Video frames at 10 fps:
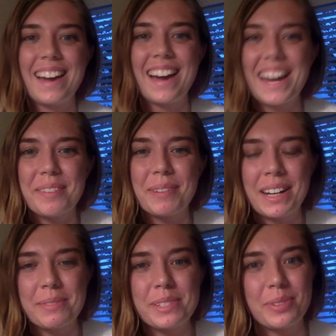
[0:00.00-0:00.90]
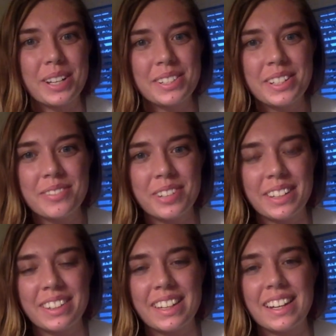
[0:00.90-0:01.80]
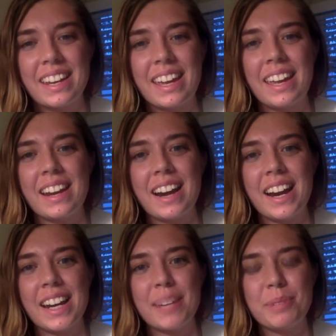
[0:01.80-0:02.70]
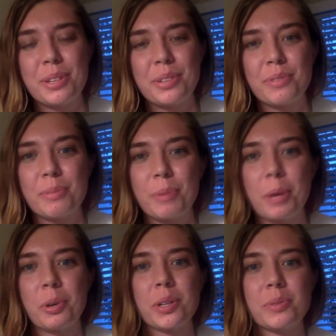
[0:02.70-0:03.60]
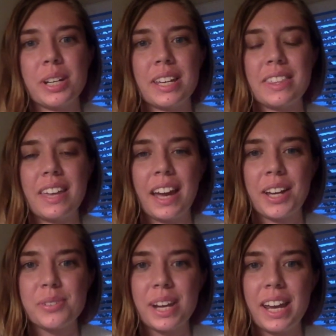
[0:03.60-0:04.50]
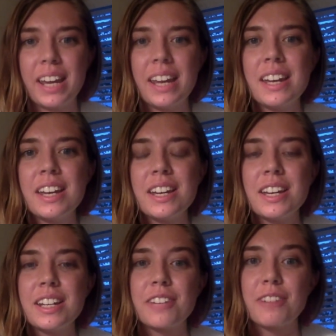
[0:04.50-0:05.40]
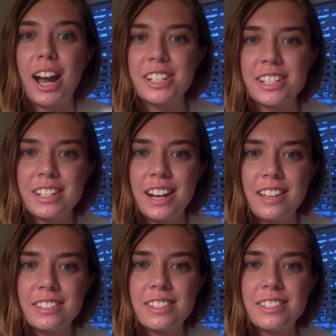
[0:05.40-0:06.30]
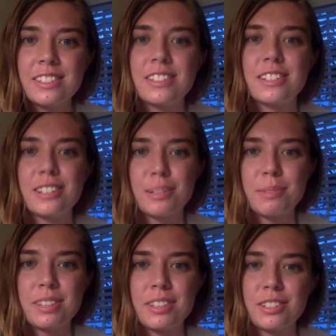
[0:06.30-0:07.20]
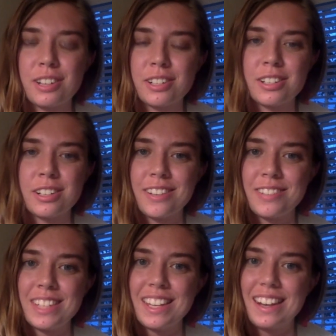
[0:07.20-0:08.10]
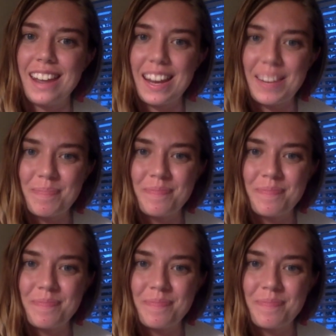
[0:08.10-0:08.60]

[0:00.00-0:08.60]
Hi, my name is Rosalind Franklin, and I am known for my work with X-ray diffraction analysis to determine the structure of DNA.